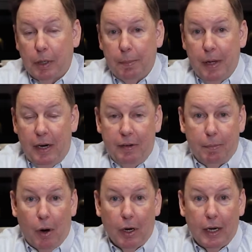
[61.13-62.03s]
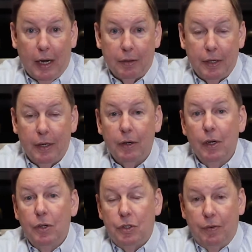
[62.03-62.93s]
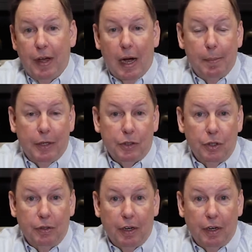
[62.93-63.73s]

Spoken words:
competitive market out there, so you've got to make sure you